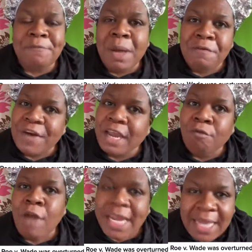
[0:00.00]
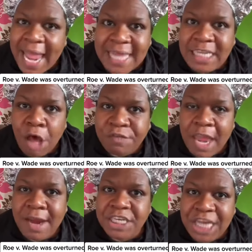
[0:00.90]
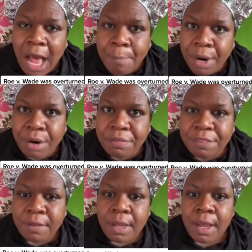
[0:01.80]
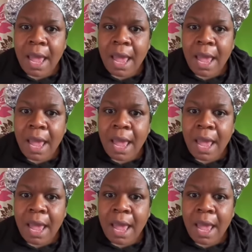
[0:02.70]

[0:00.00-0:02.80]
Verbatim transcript: motherfucking regular ass healthcare and childbirth.